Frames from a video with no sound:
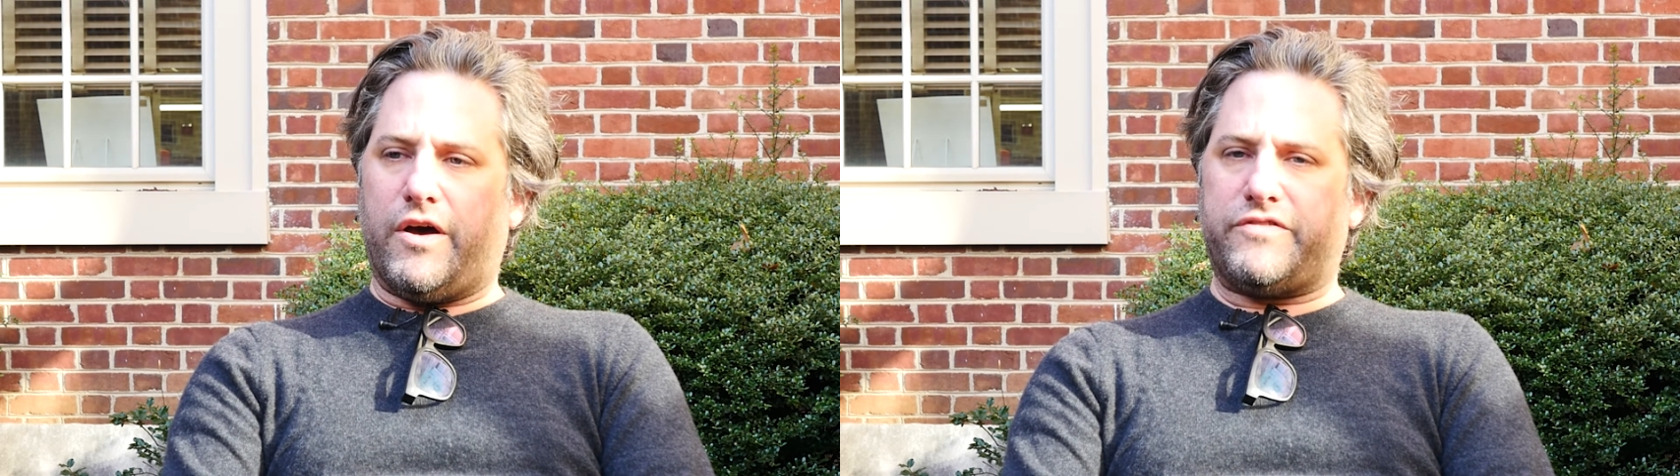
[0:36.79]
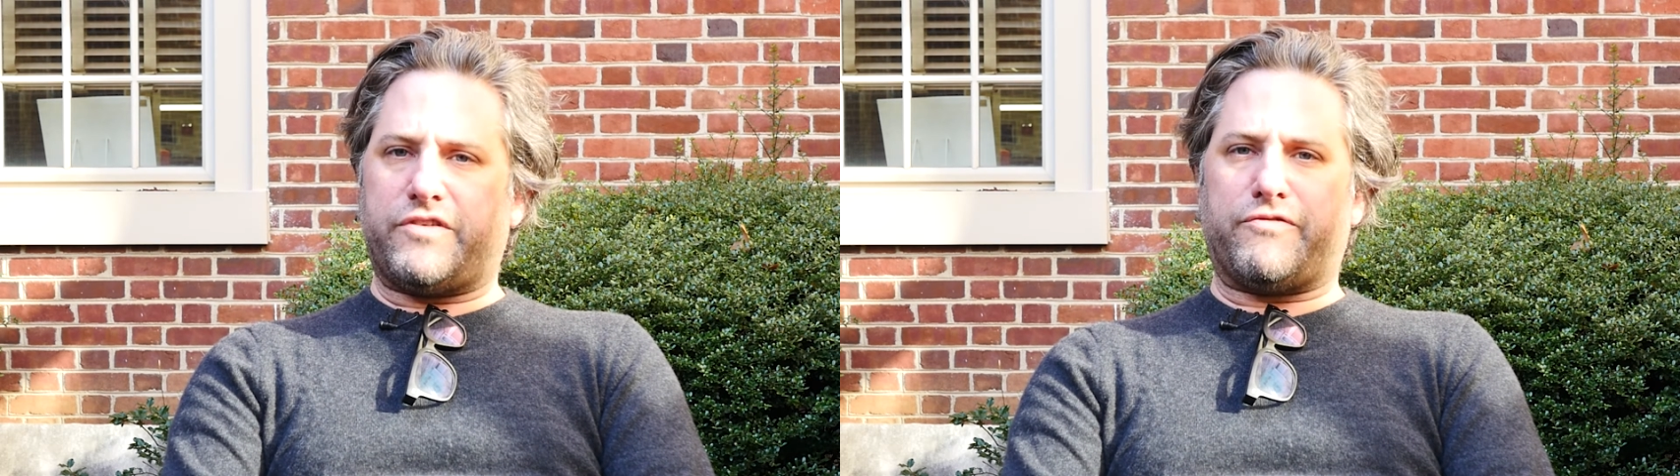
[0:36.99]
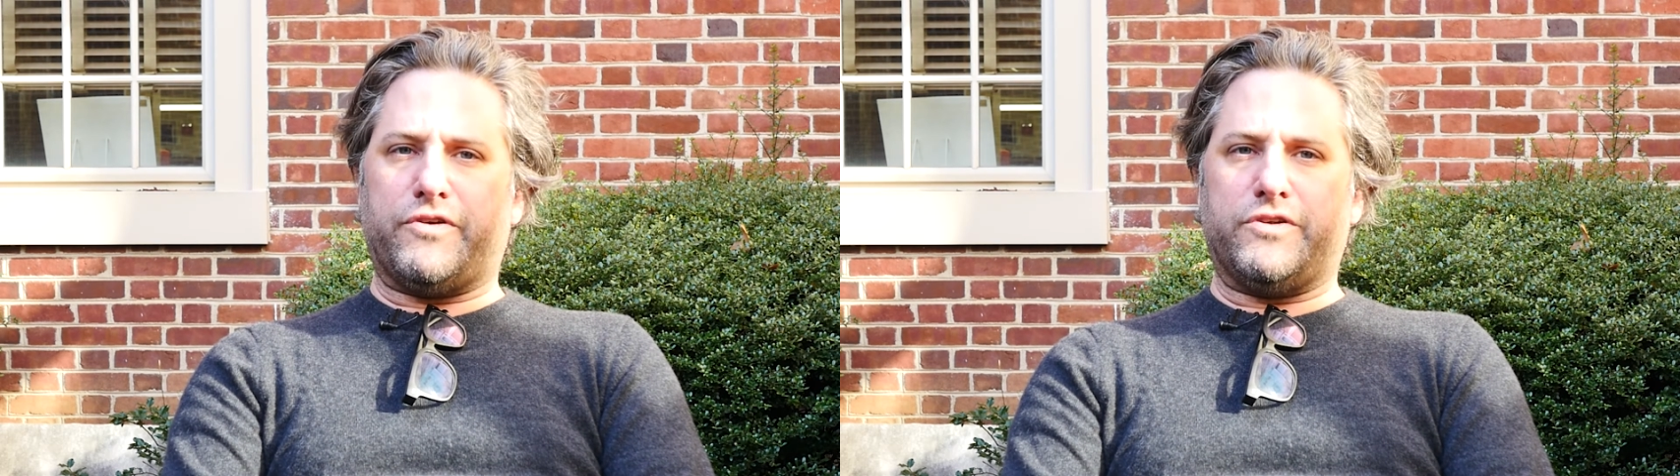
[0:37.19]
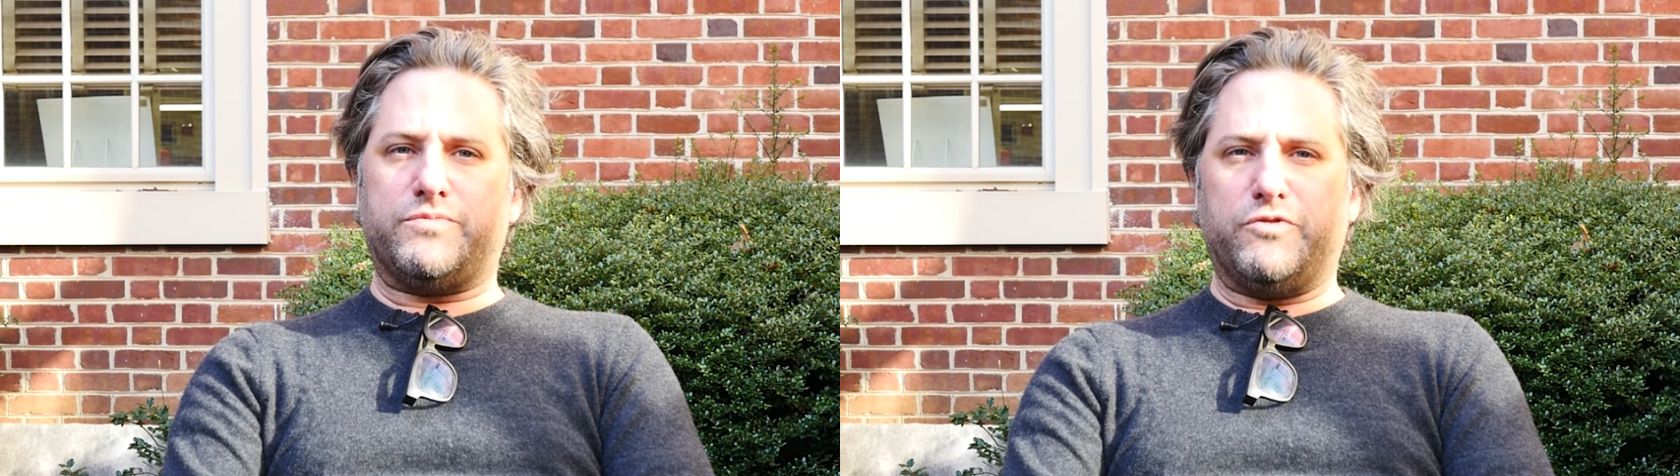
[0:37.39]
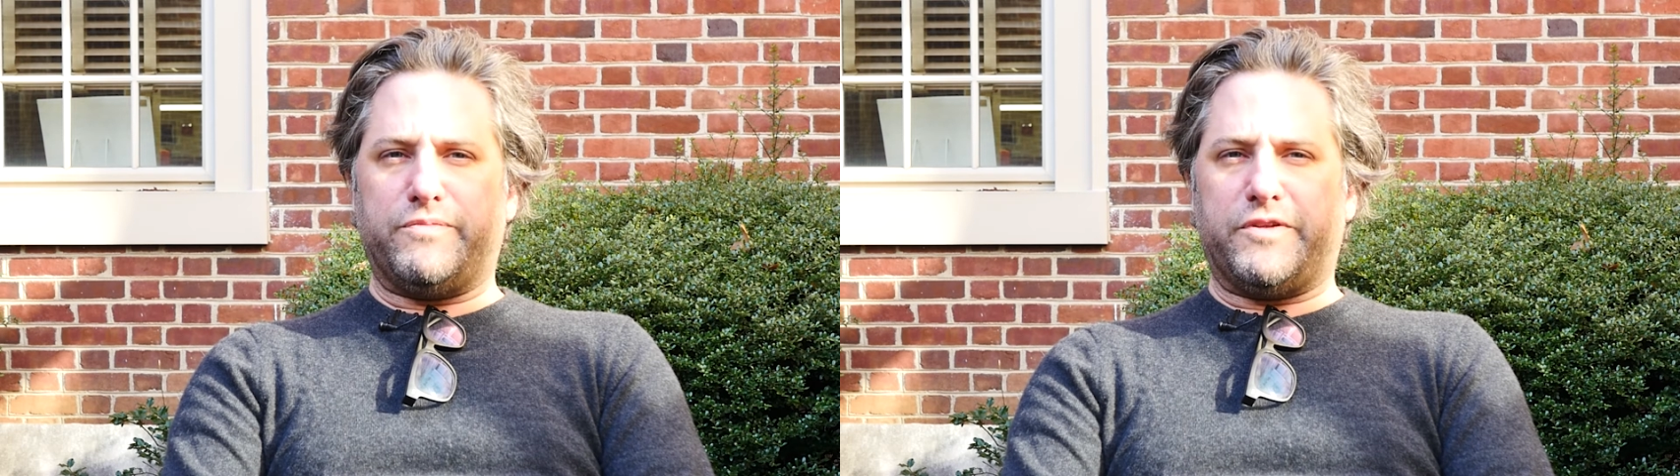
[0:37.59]

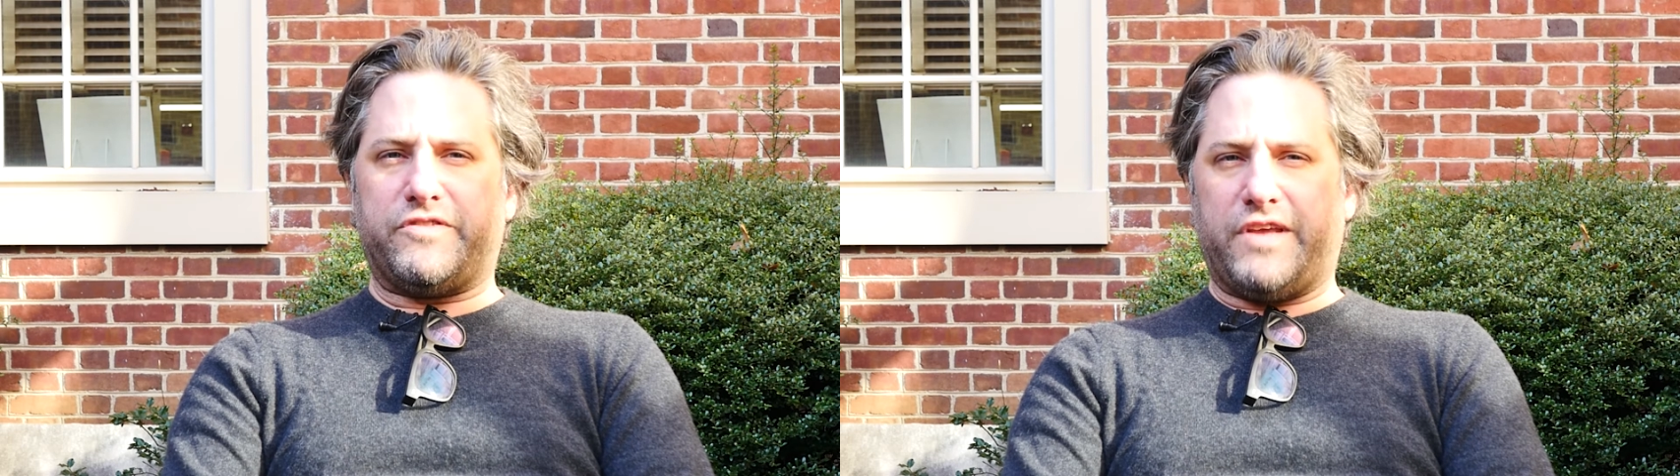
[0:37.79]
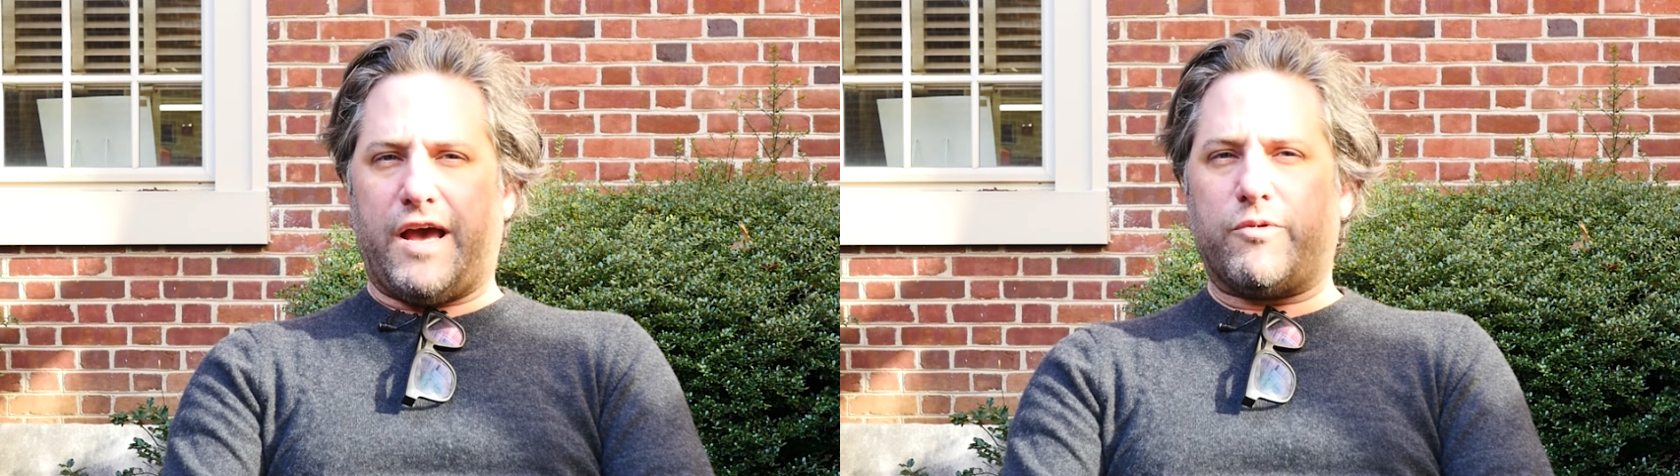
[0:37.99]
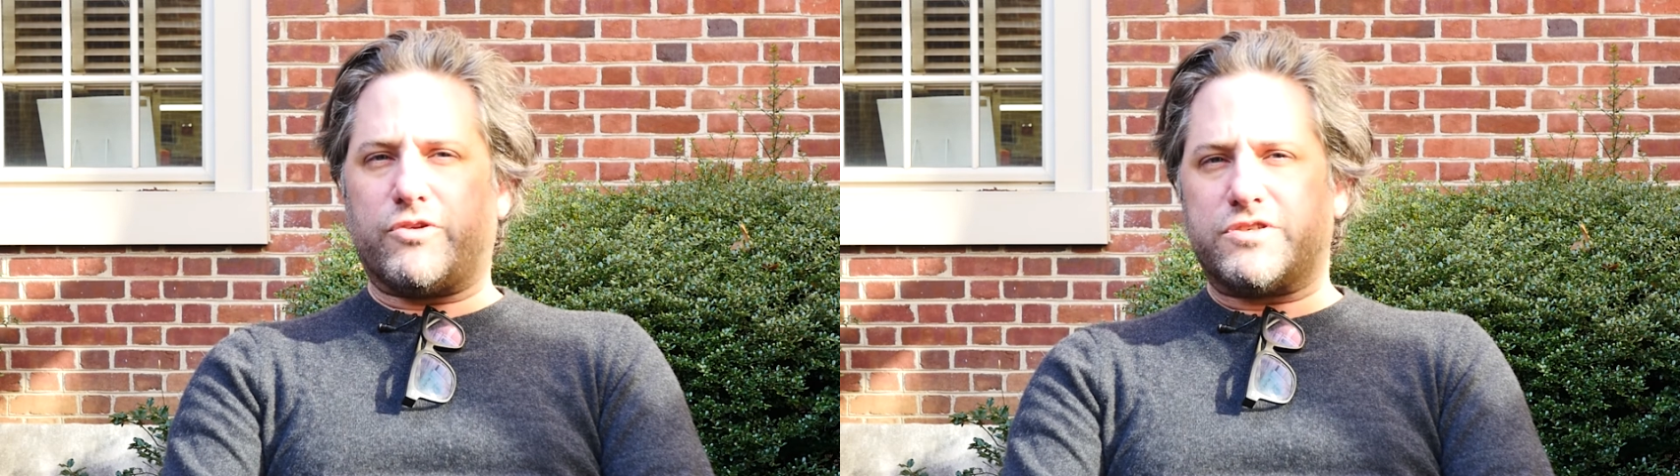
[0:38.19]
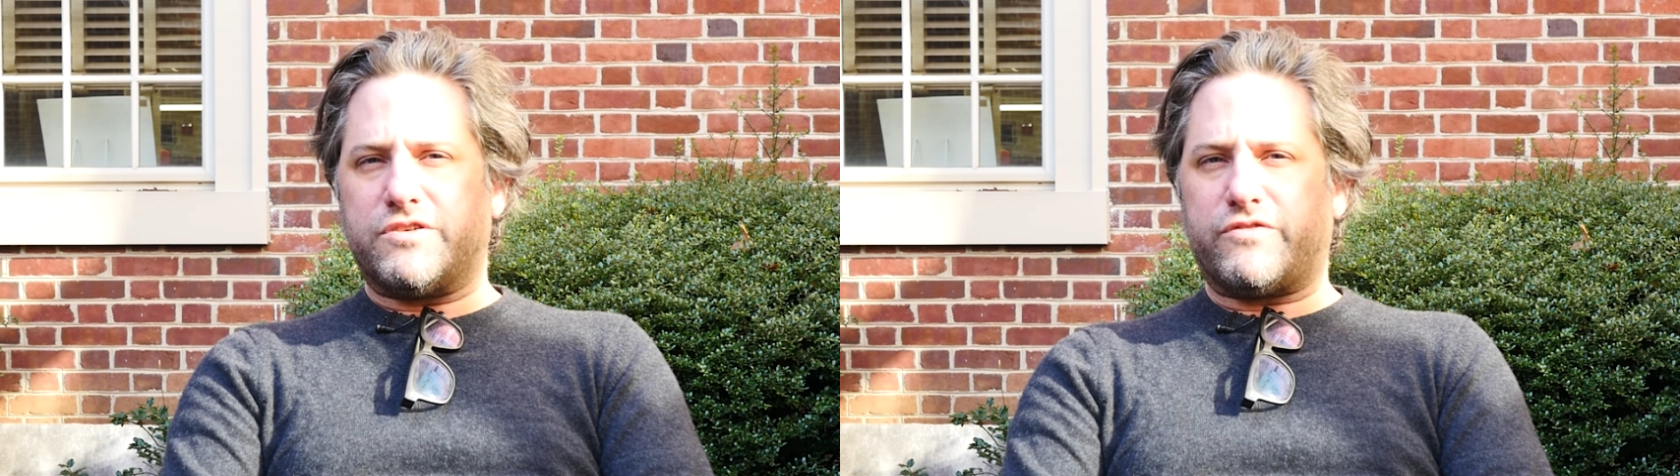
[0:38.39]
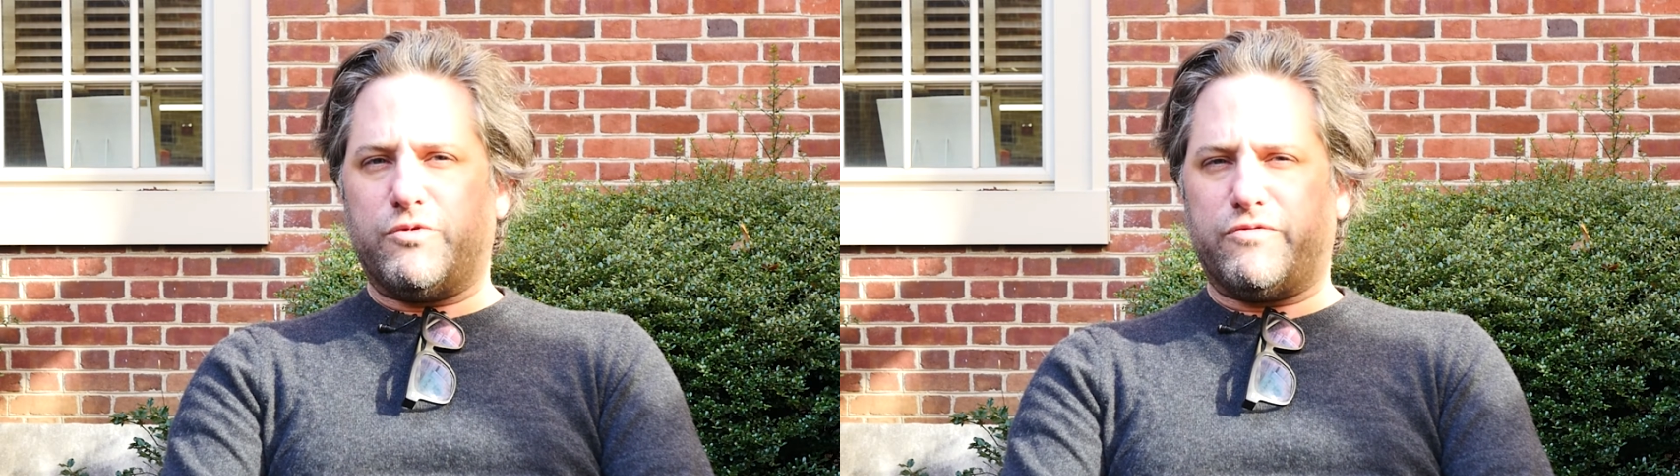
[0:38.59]
suffrage movements and the
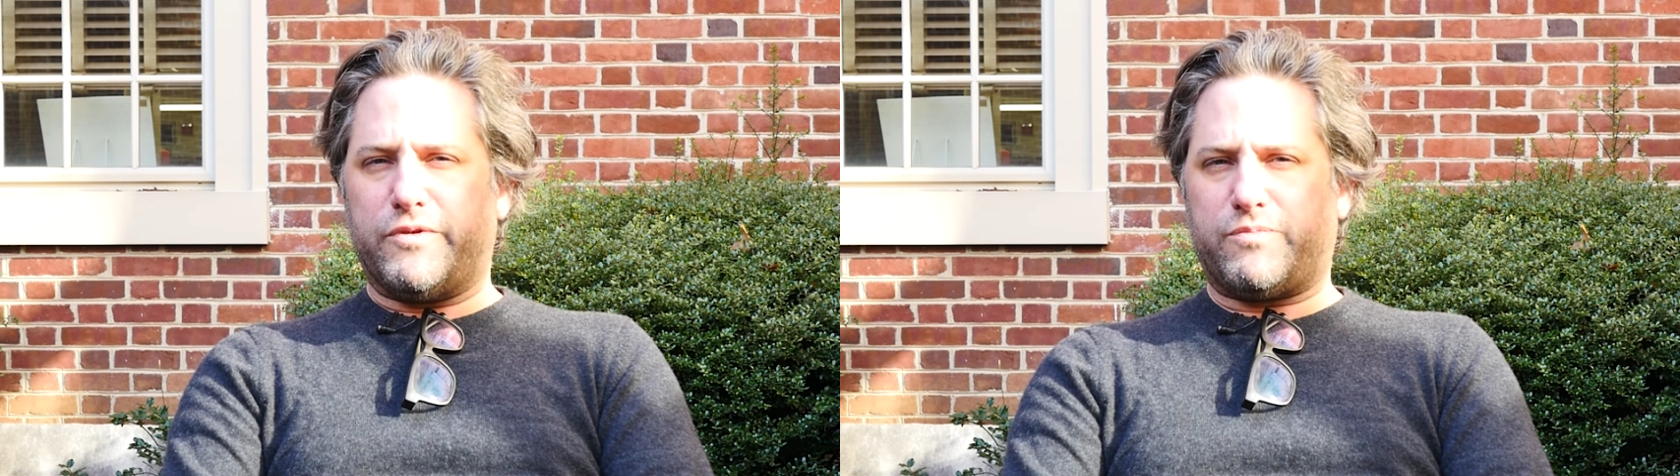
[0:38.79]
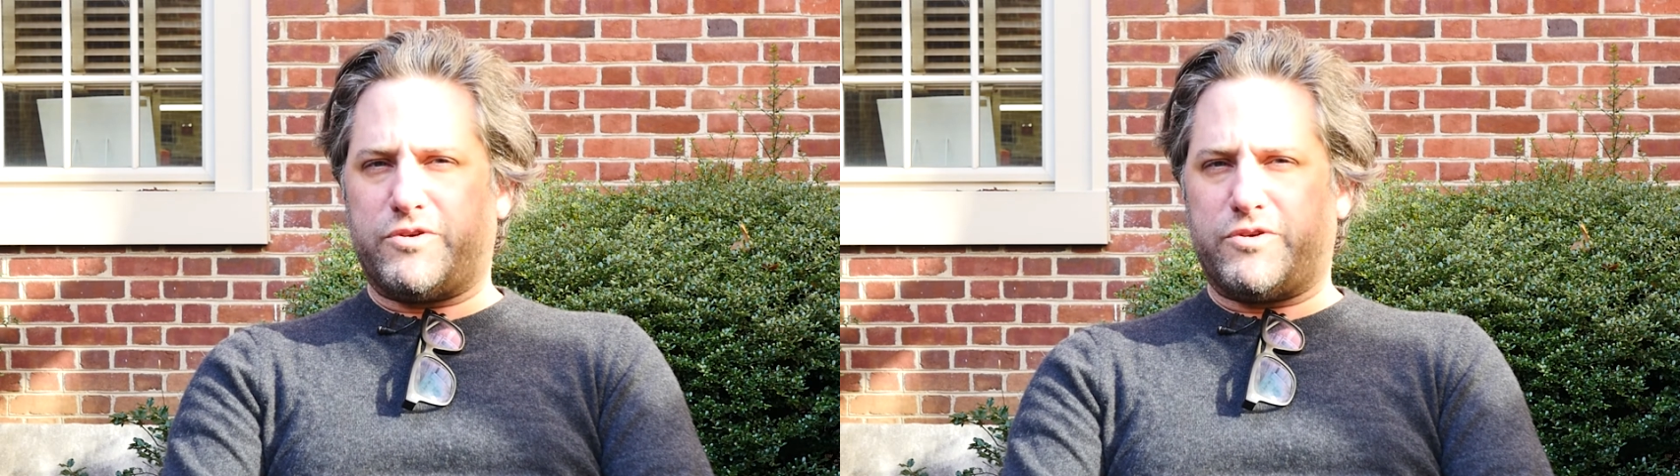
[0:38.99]
abolitionist movements,